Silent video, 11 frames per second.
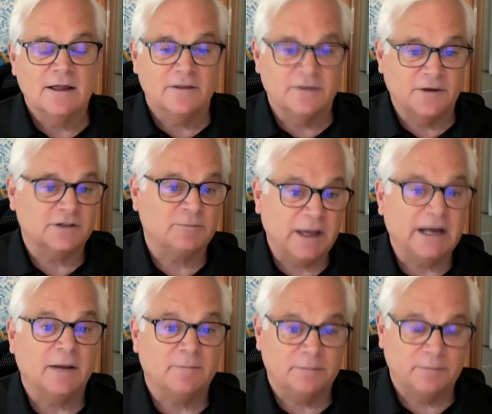There's been
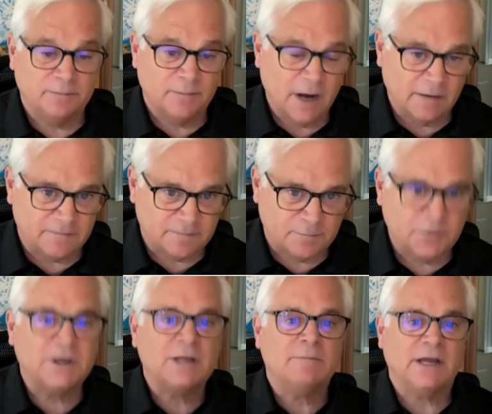a, a
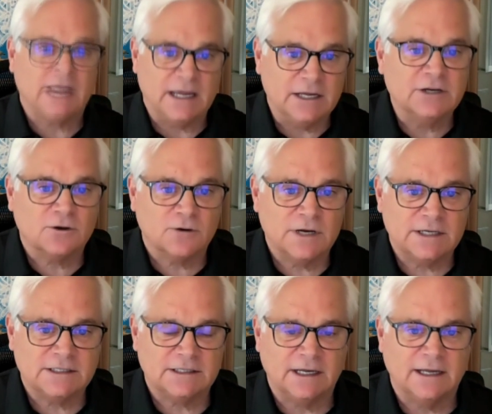pretty big
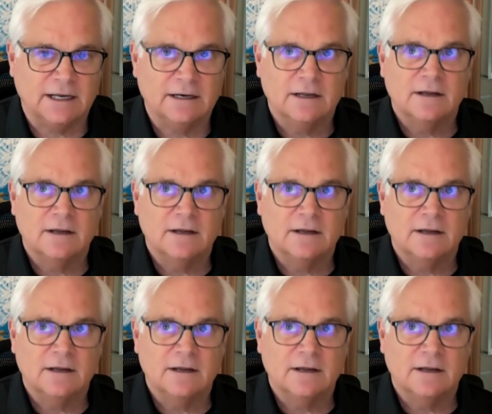increase in